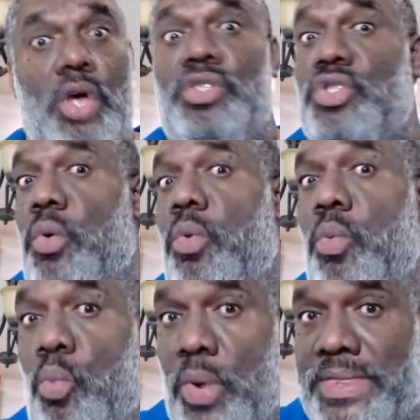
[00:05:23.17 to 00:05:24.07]
So
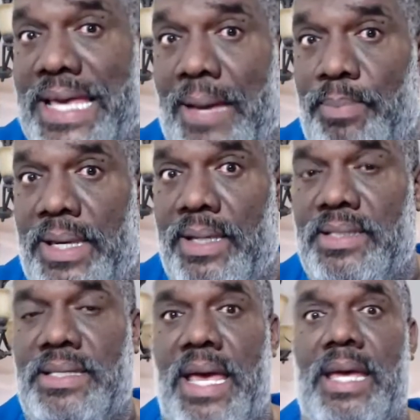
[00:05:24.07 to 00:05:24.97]
with that being
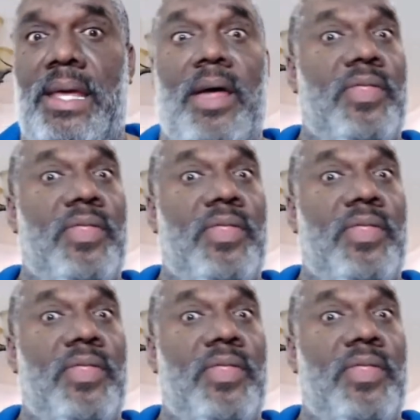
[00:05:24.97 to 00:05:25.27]
said,